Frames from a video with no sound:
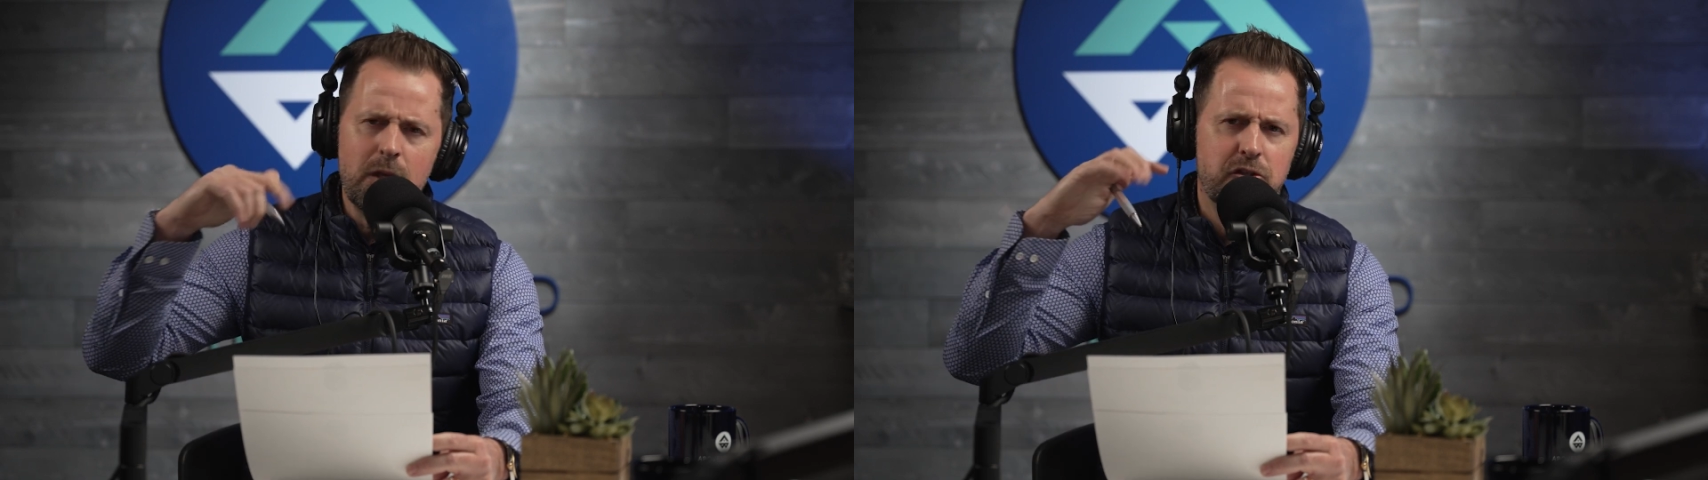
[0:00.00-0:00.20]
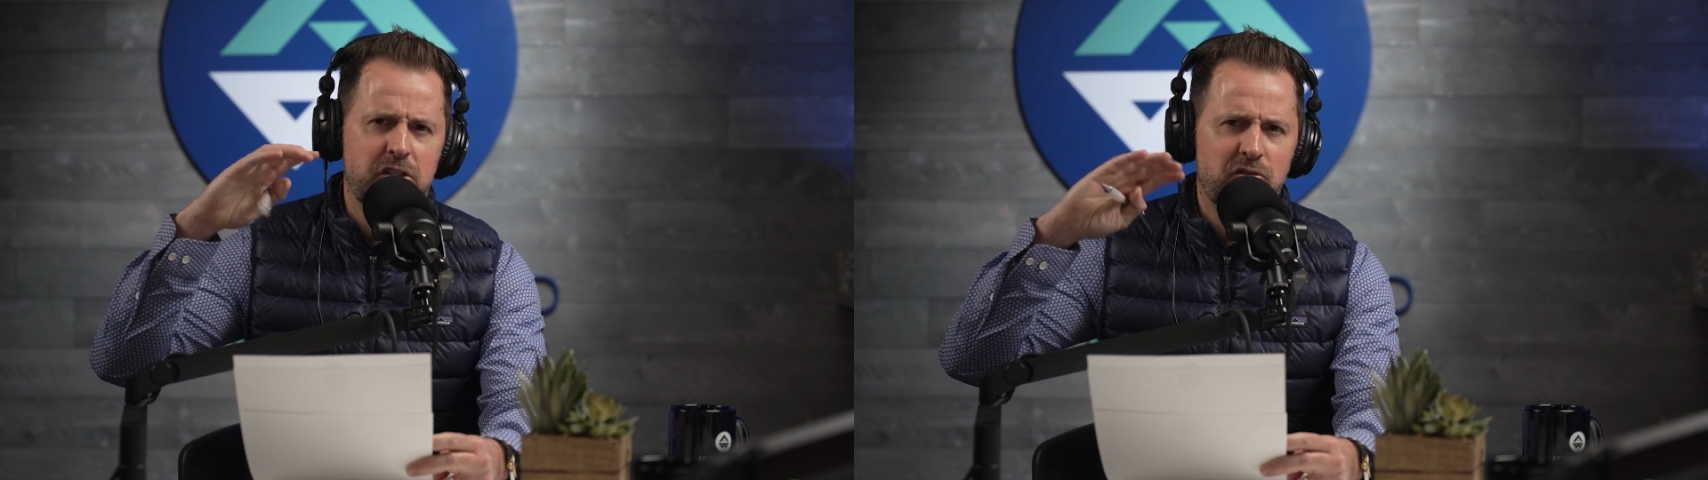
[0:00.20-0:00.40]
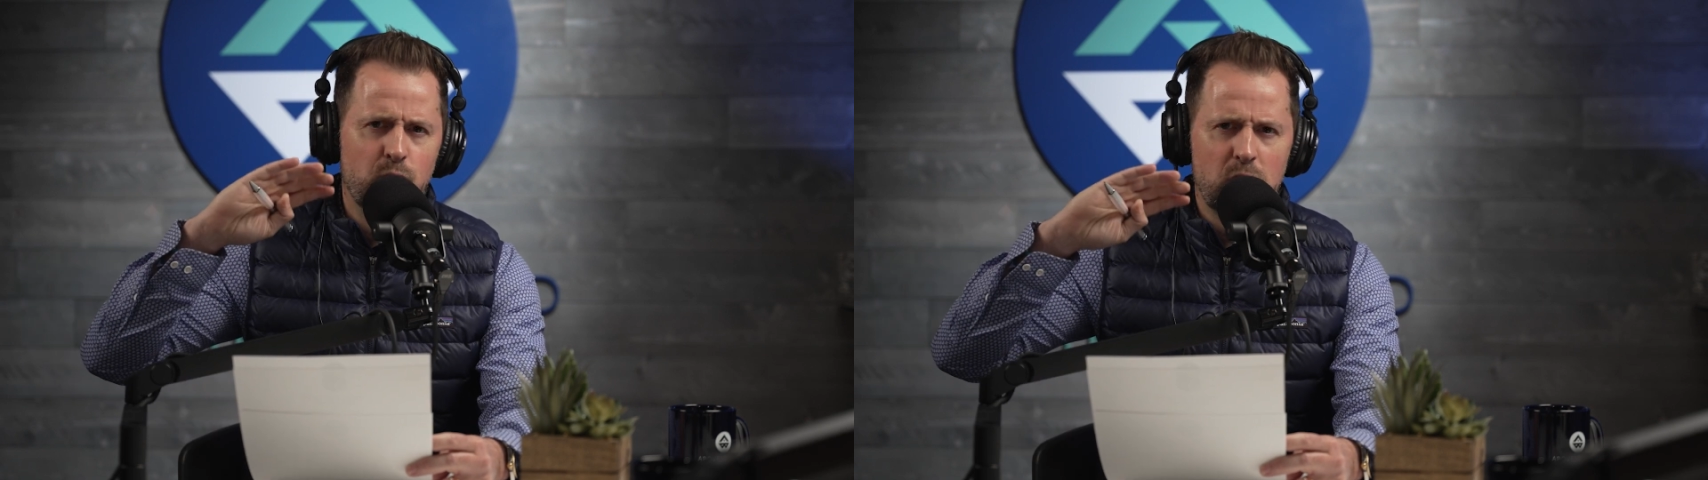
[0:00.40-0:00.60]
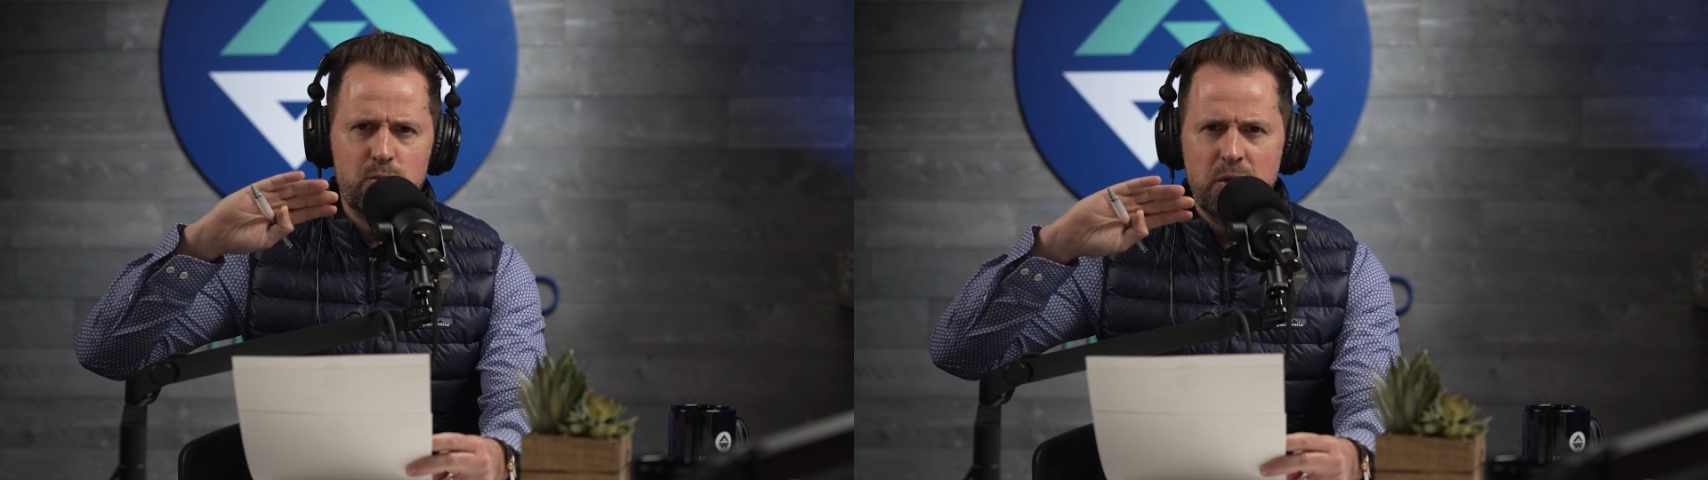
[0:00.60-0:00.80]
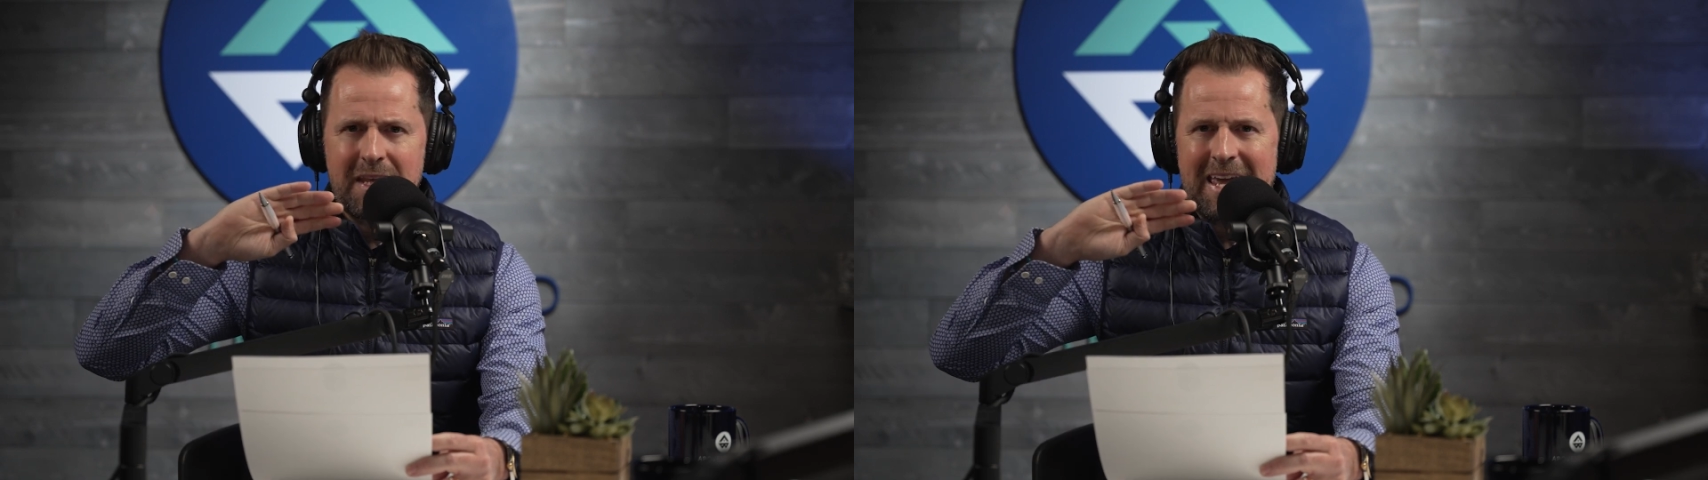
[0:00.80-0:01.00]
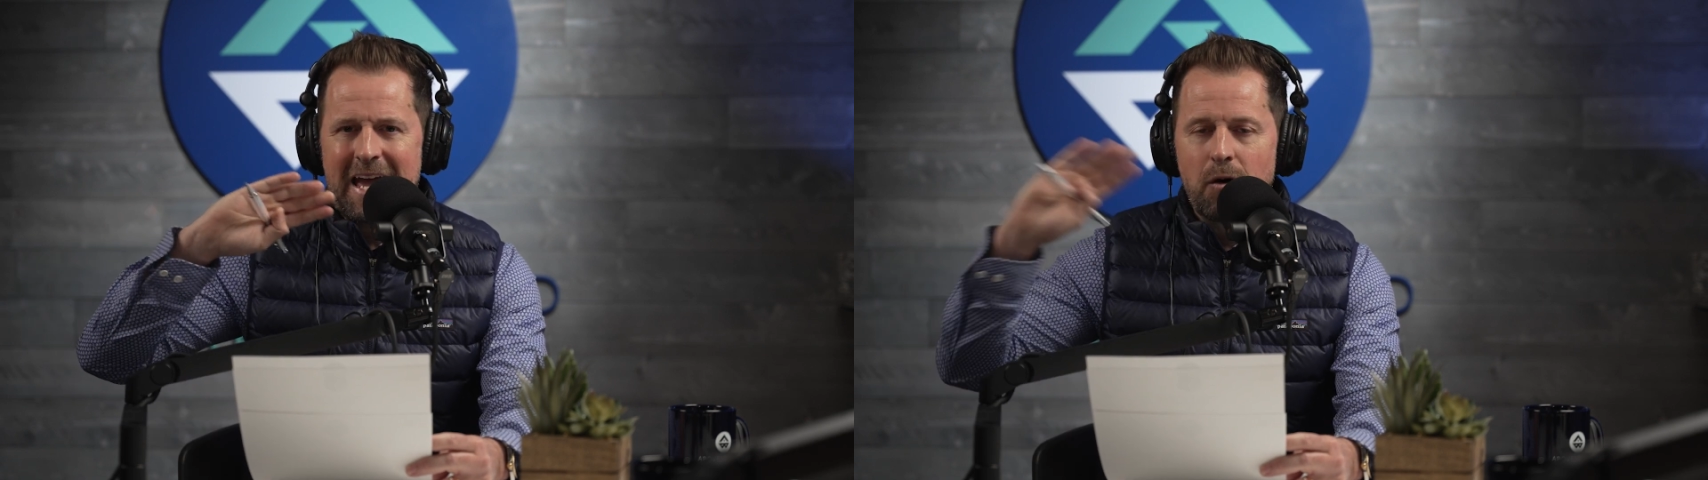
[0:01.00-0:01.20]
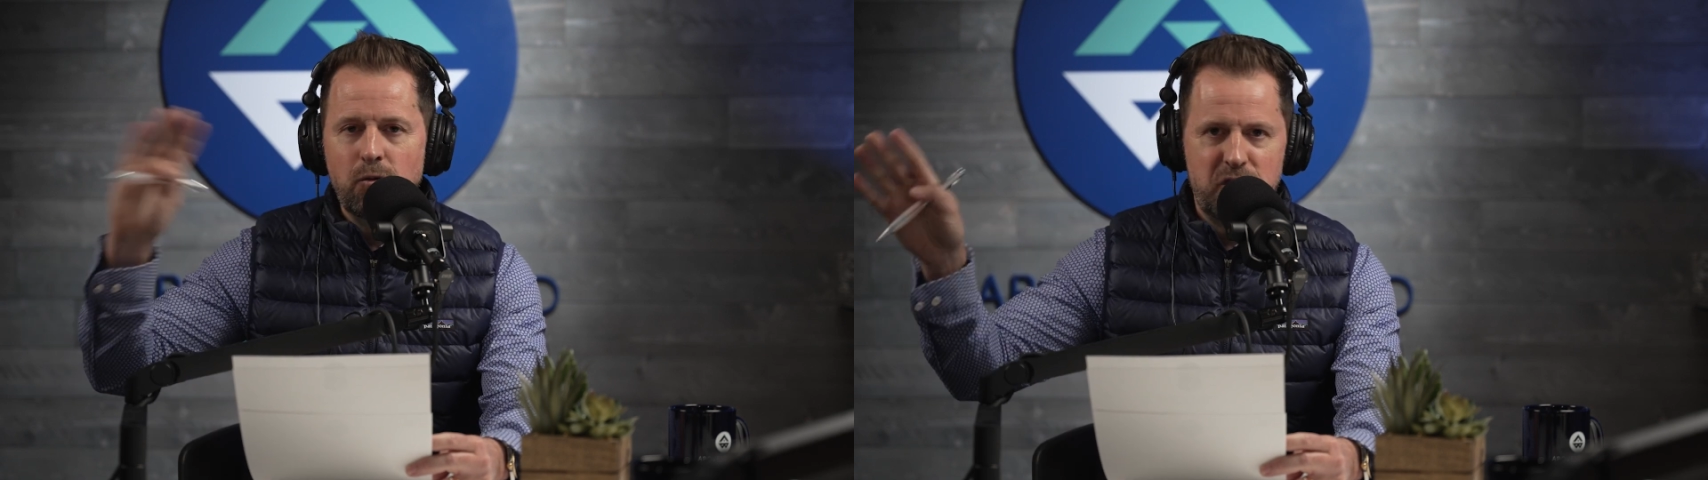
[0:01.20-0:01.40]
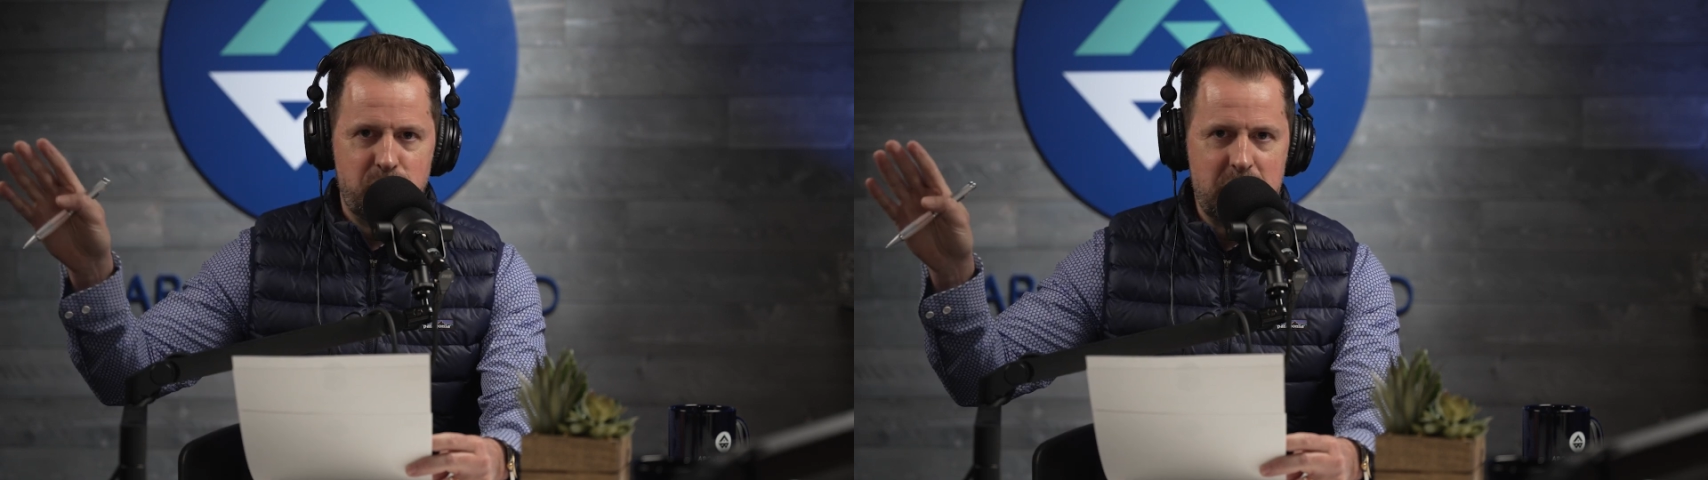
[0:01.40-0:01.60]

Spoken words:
She's worked with countless